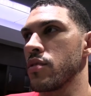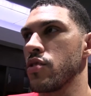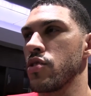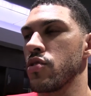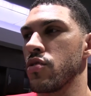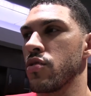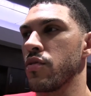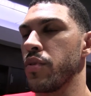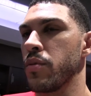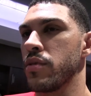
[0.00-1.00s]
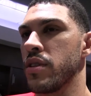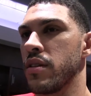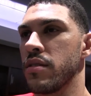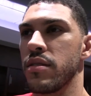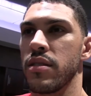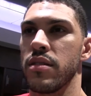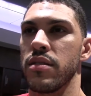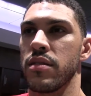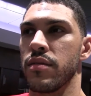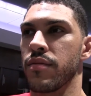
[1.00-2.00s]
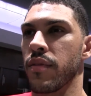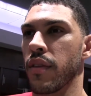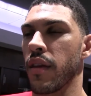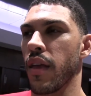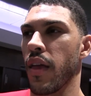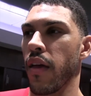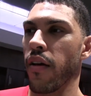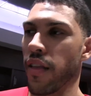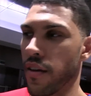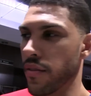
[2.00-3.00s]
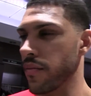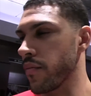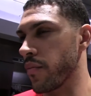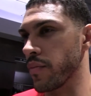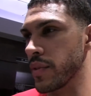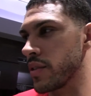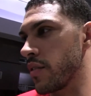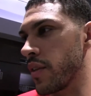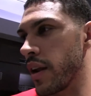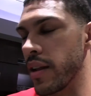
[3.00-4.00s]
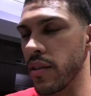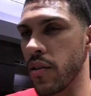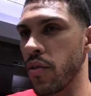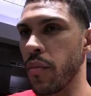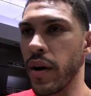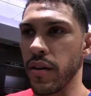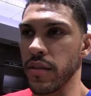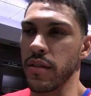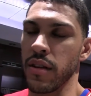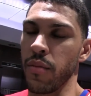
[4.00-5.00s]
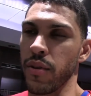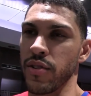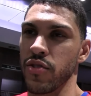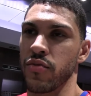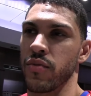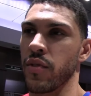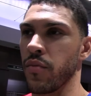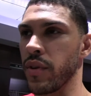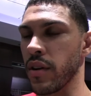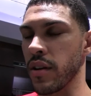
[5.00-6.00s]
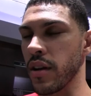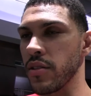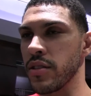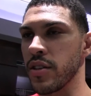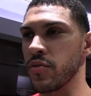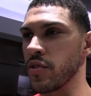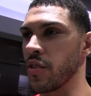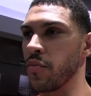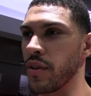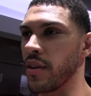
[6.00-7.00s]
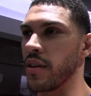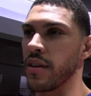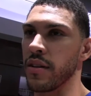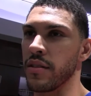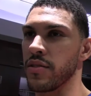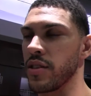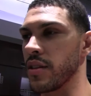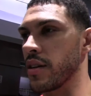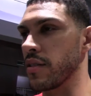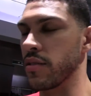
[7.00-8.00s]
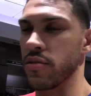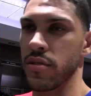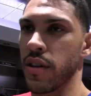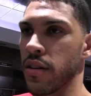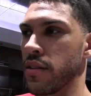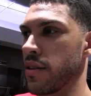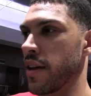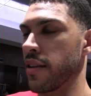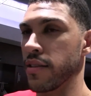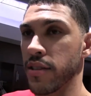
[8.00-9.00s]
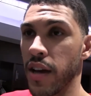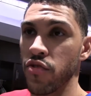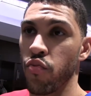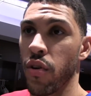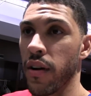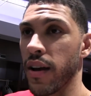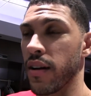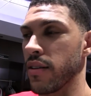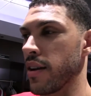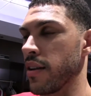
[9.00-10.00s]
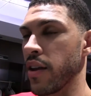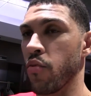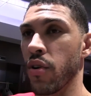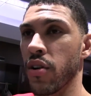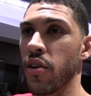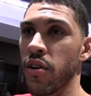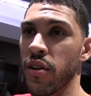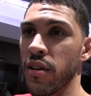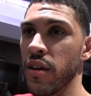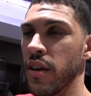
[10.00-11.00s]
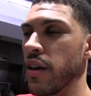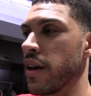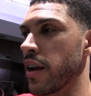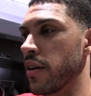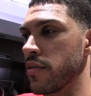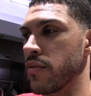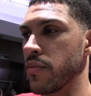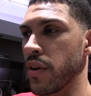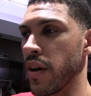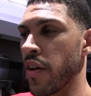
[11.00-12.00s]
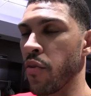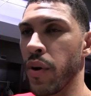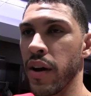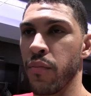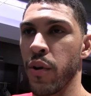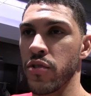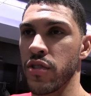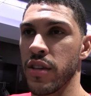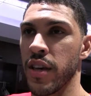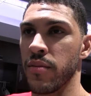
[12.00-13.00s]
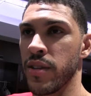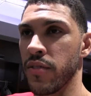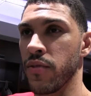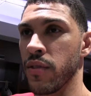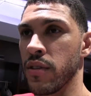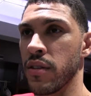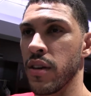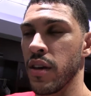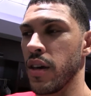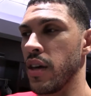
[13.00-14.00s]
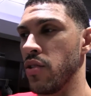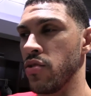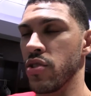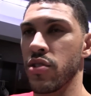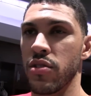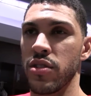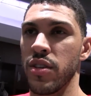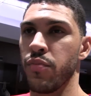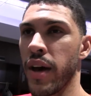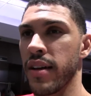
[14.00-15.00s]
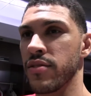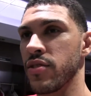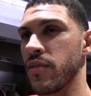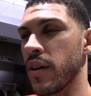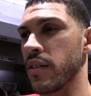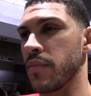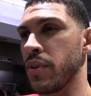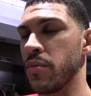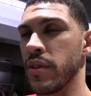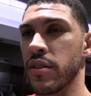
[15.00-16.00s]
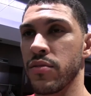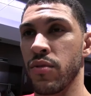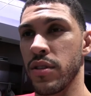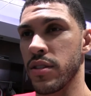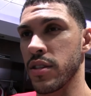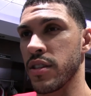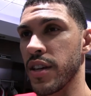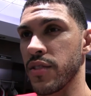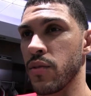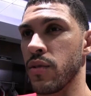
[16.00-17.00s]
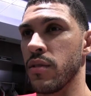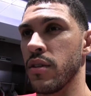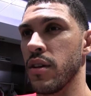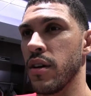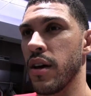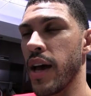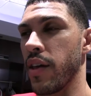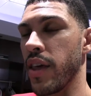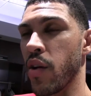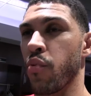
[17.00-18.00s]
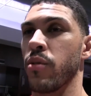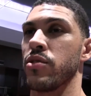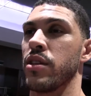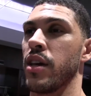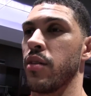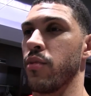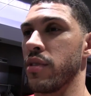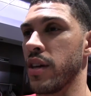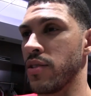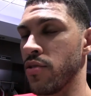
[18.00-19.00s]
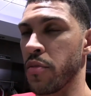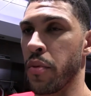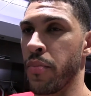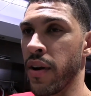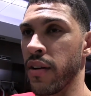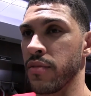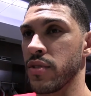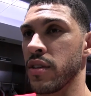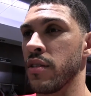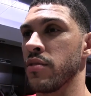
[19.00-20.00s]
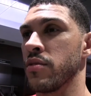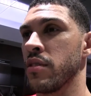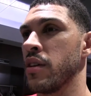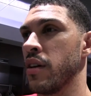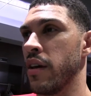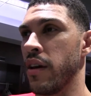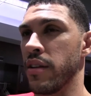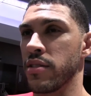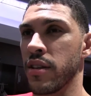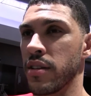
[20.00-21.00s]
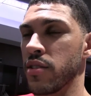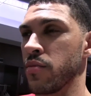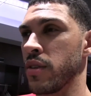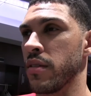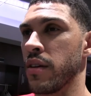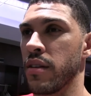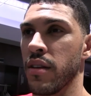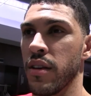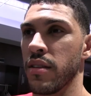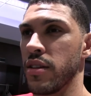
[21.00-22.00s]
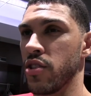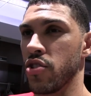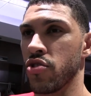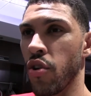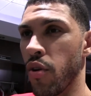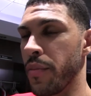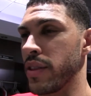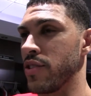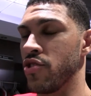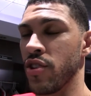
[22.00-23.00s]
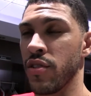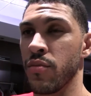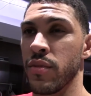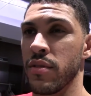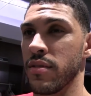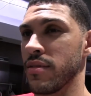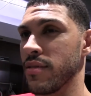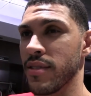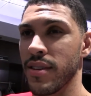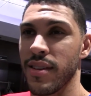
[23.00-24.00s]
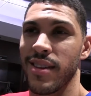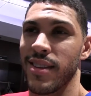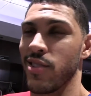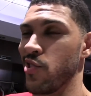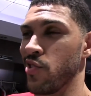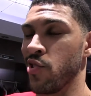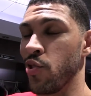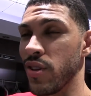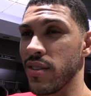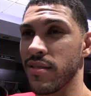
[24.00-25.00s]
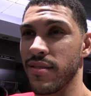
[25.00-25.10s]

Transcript: just learn people's tendencies and, like, stuff that I didn't know about the Clippers, you know, being on other teams and then being in here and seeing how things are done and how these guys work out and how they work hard and how everybody approaches the game differently. And you just start to see patterns of how the people that are really successful, how they approach the game, what they do to prepare themselves. And it's not something that they just show up at the gym and they just do it.